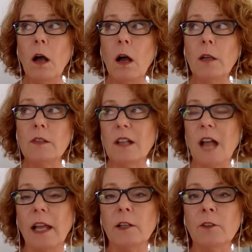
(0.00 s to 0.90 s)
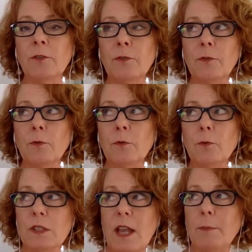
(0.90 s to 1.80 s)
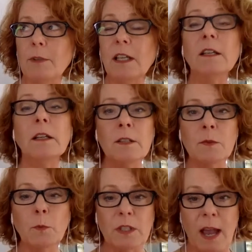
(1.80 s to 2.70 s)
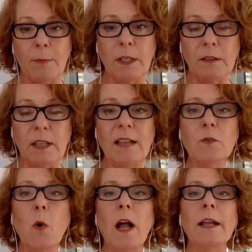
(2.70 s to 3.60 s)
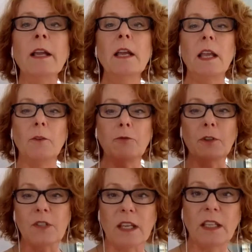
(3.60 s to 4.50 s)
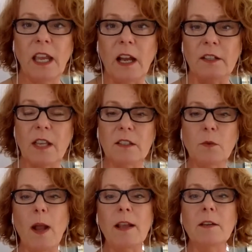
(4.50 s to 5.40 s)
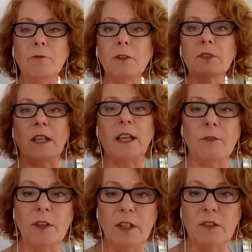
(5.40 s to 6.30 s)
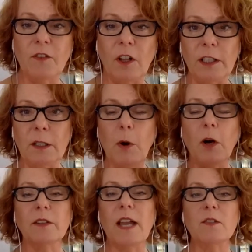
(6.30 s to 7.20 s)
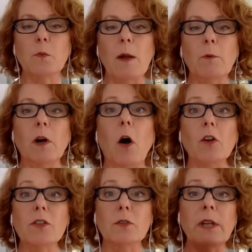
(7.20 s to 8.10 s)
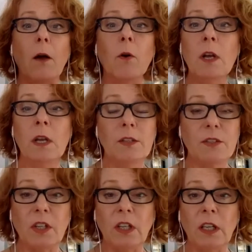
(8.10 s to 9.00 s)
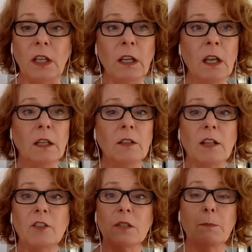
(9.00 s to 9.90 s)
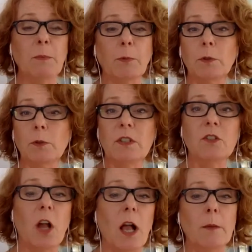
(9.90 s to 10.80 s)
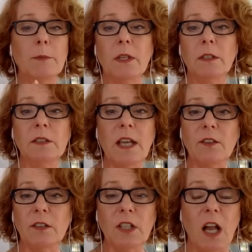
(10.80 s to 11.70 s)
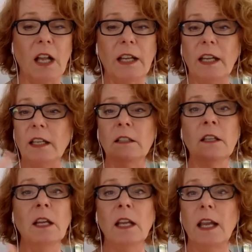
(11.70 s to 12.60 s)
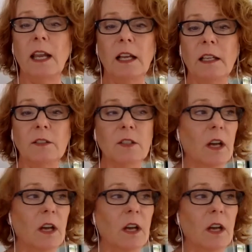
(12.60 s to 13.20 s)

It's not kind of what's happening. It is what's happening. That's why it feels like chaos. That's why it feels like everything's falling apart. That's why we're also now seeing not just people losing jobs and death and dying and